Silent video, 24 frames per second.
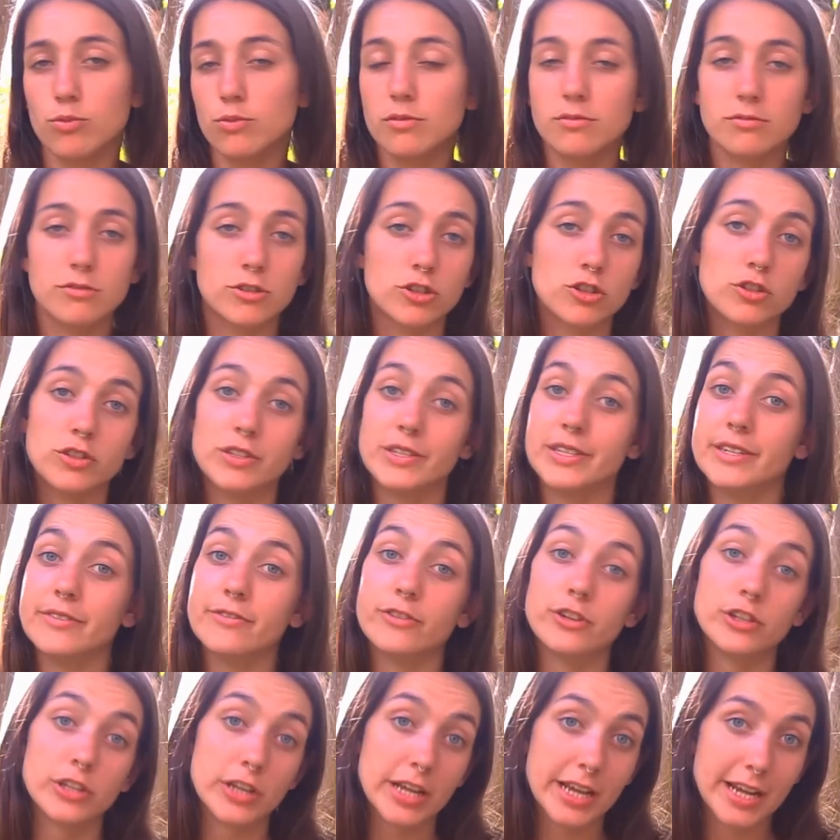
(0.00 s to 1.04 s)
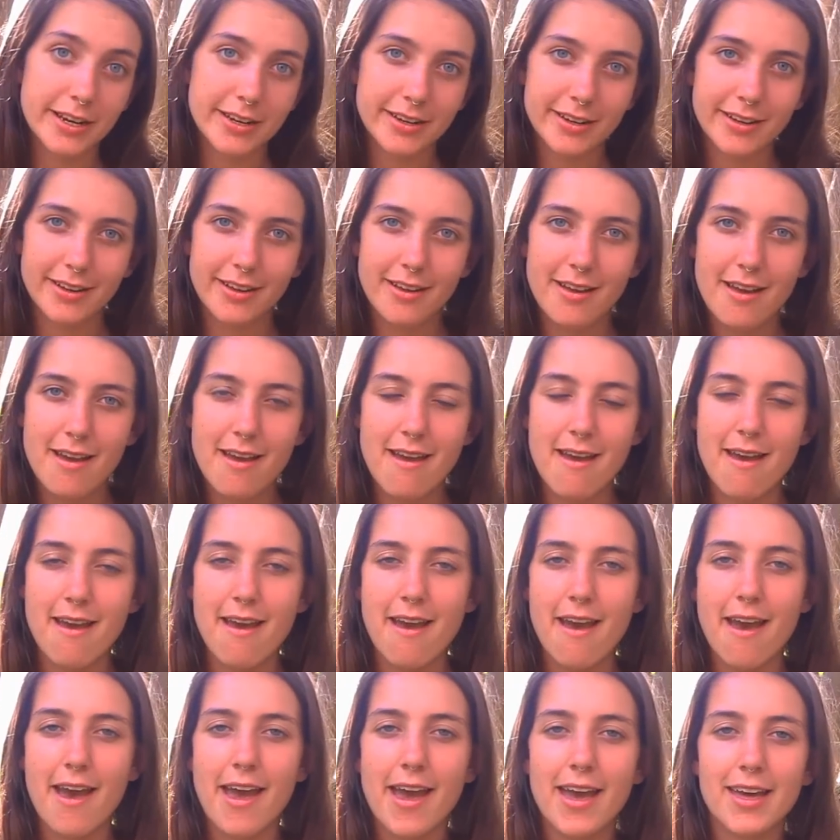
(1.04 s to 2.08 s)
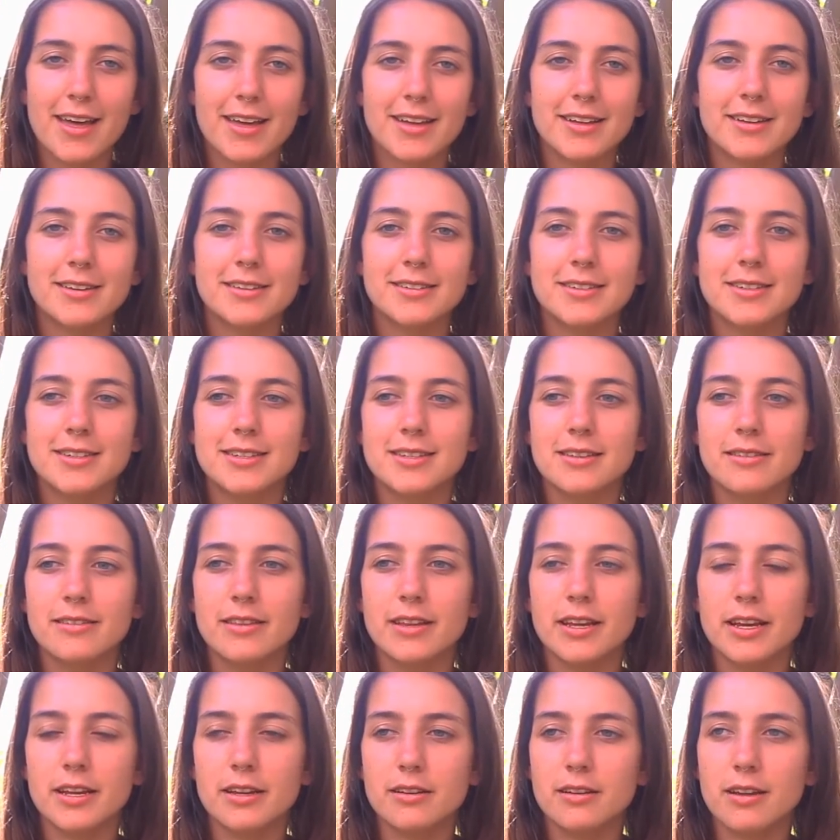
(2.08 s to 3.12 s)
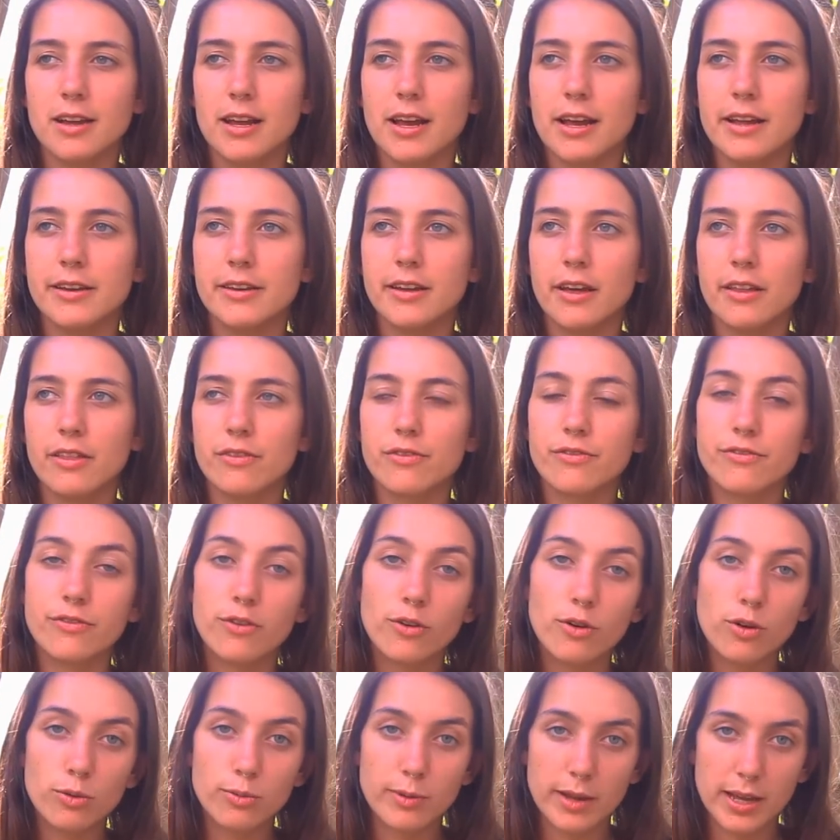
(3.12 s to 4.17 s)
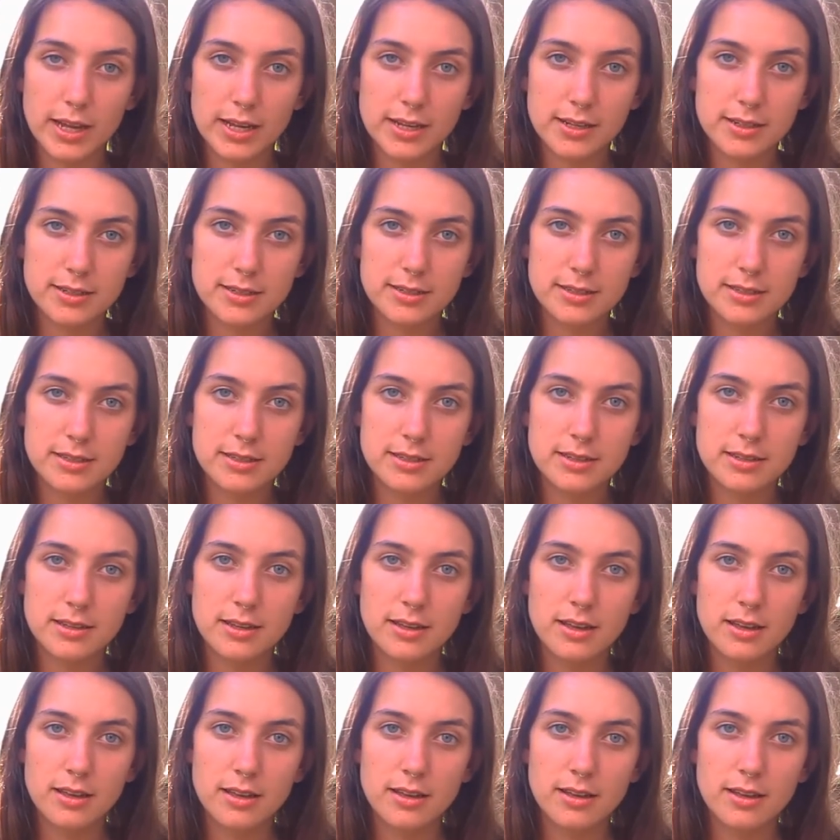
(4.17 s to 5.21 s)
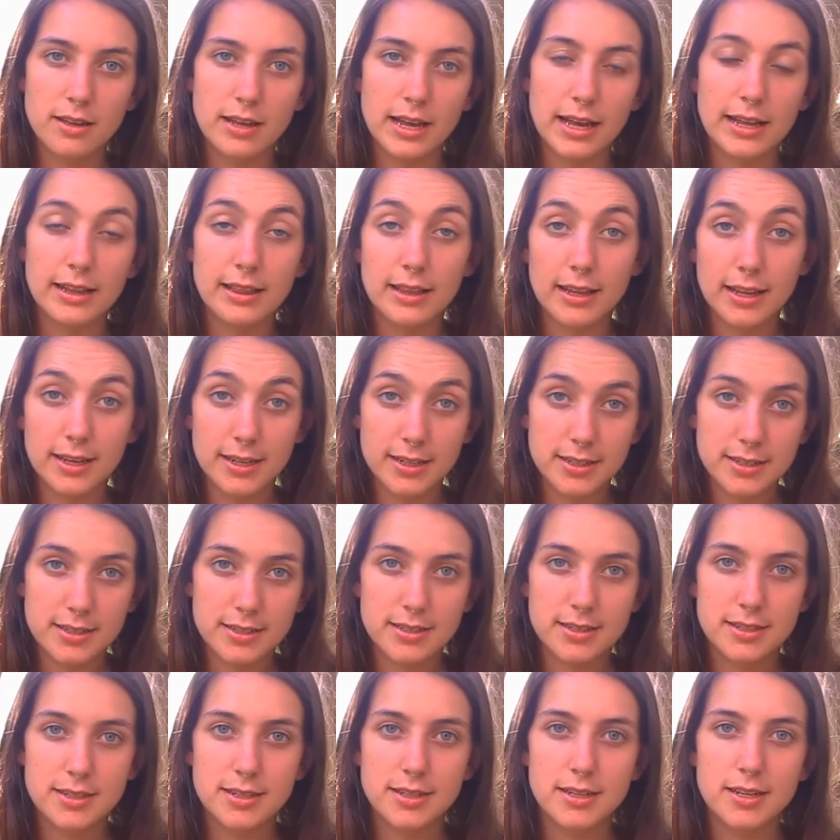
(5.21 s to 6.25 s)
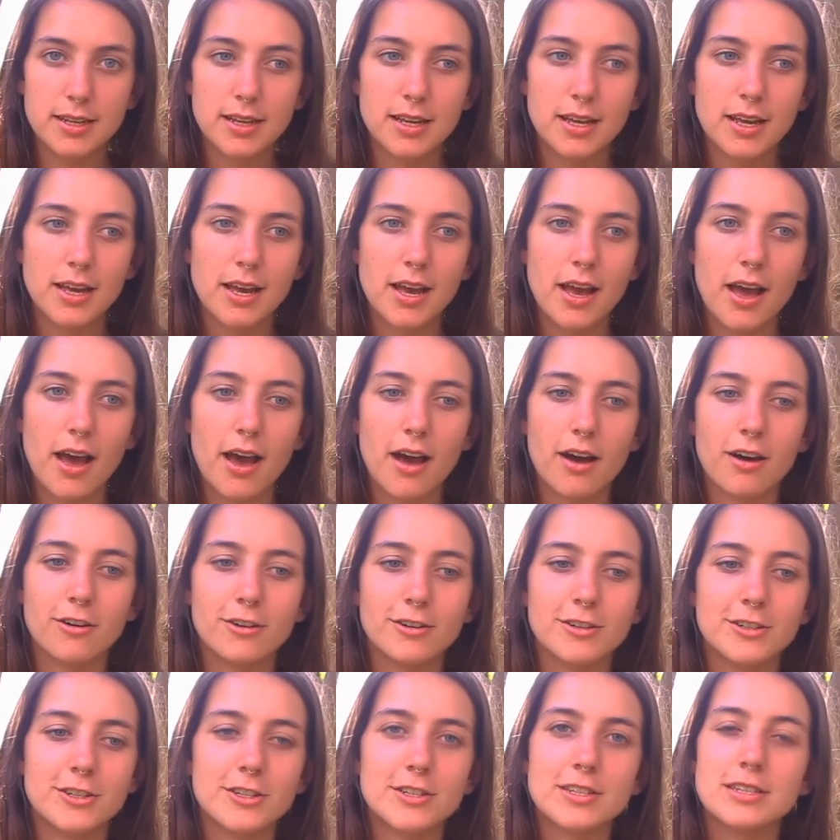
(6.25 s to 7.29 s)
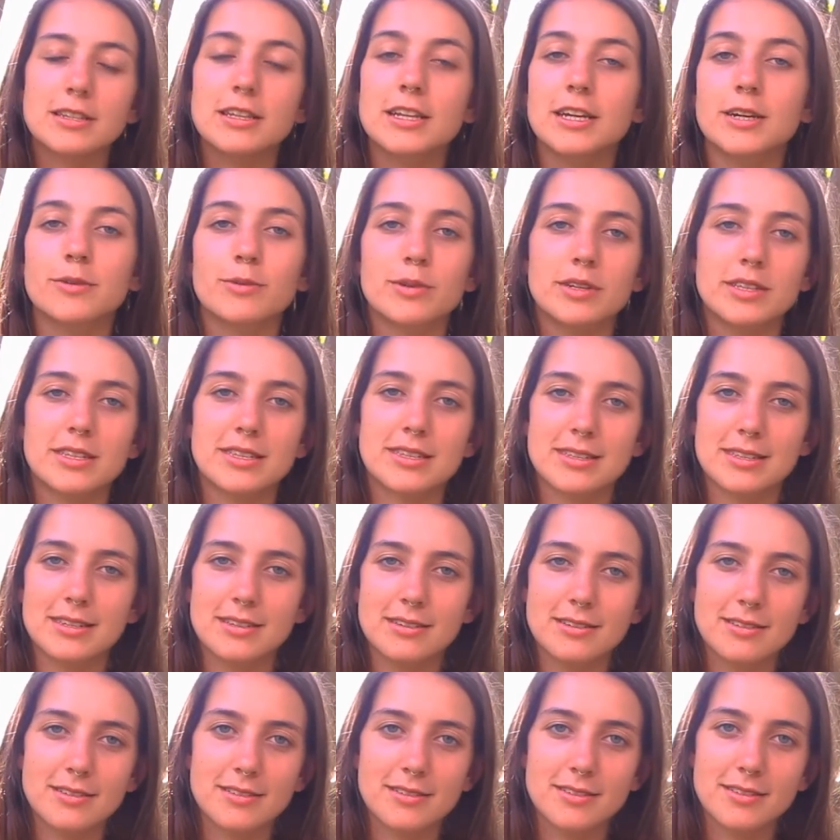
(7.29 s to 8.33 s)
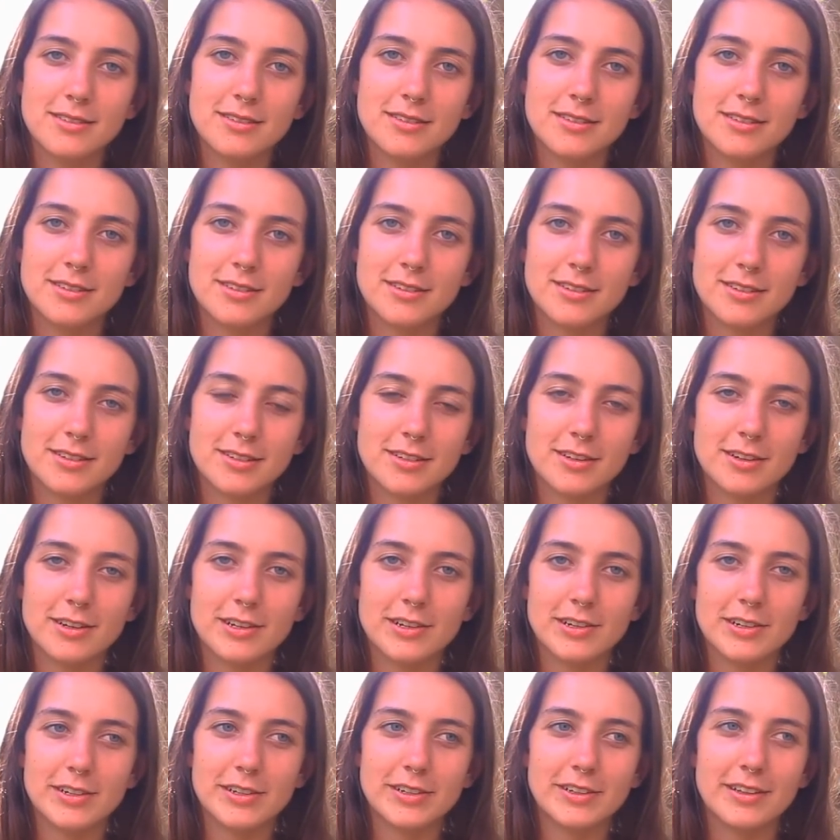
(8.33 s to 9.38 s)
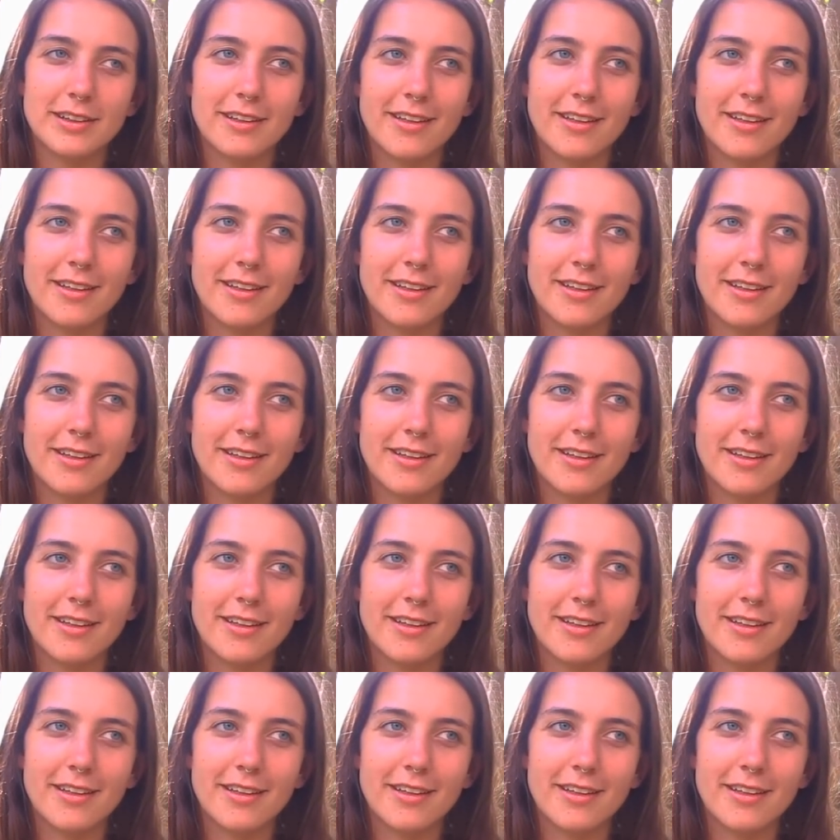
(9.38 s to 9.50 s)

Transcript: juices if you need, and then another 4 weeks at least on just liquids. So